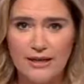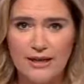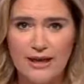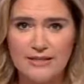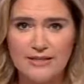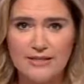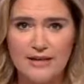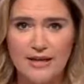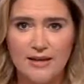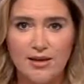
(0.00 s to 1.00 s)
And
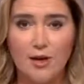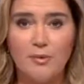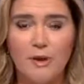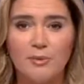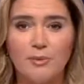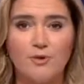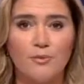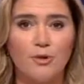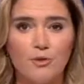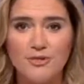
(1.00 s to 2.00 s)
today, young people
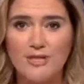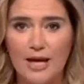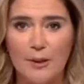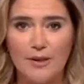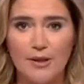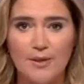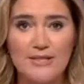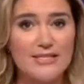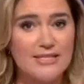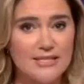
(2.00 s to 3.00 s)
from across the capital went
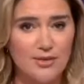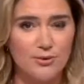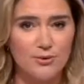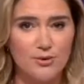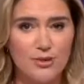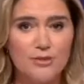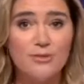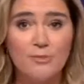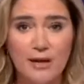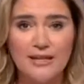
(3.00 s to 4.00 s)
to City Hall to
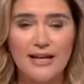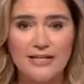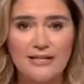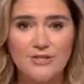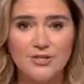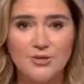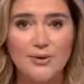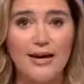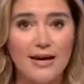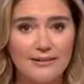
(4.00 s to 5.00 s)
demand access to
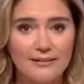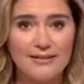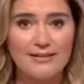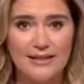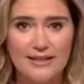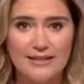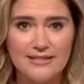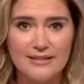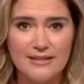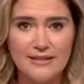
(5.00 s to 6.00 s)
a healthy
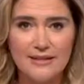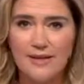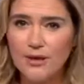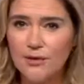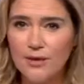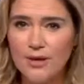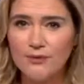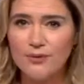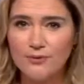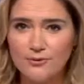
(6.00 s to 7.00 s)
diet. They're calling
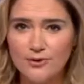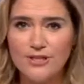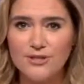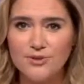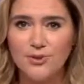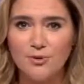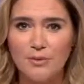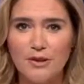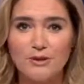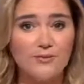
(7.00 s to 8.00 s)
for free school
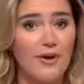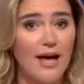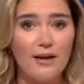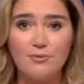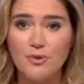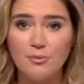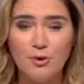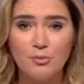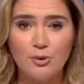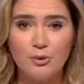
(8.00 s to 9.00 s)
meals for every
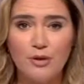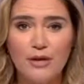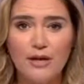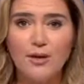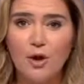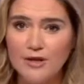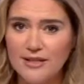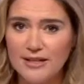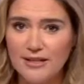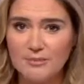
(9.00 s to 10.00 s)
pupil and
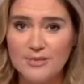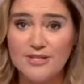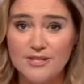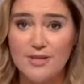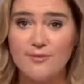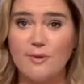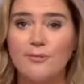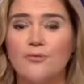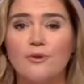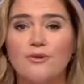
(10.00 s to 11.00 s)
holiday clubs that serve up
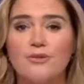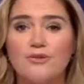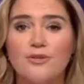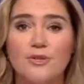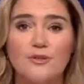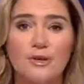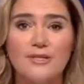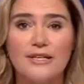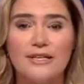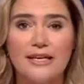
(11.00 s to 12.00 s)
food to those
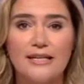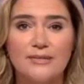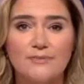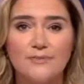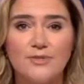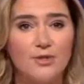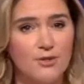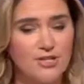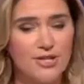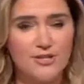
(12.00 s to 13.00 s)
most in need.
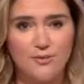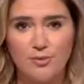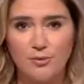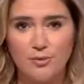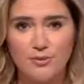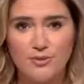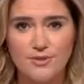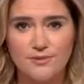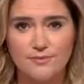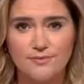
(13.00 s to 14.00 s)
Sonia Jessop
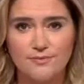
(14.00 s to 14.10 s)
reports.